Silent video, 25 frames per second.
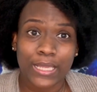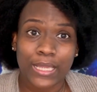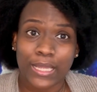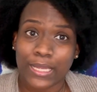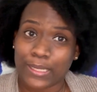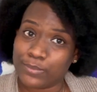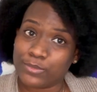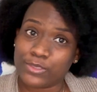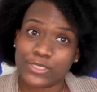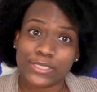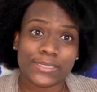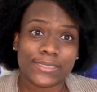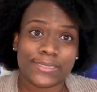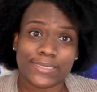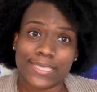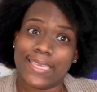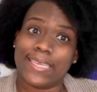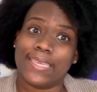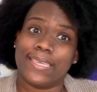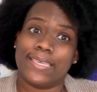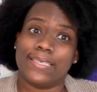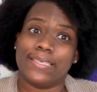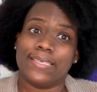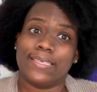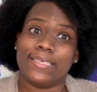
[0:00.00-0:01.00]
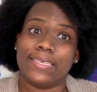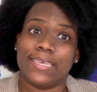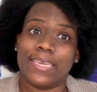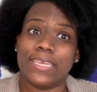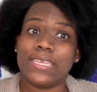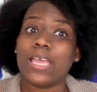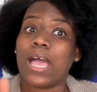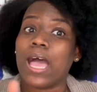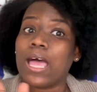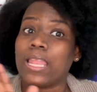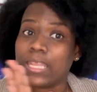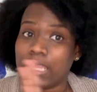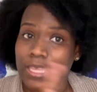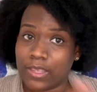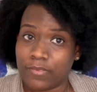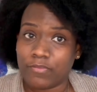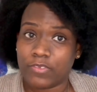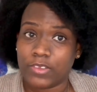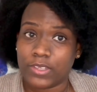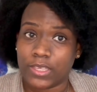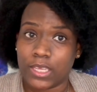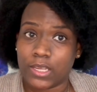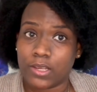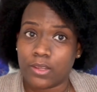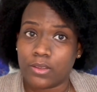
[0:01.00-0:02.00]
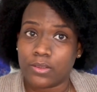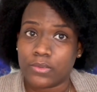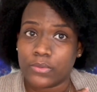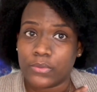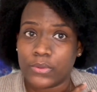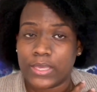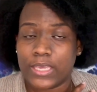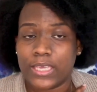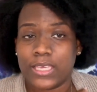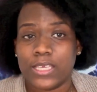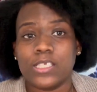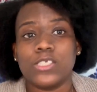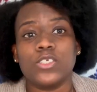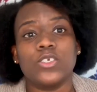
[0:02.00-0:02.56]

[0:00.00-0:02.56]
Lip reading: I'm just saying, get y'all life together, okay?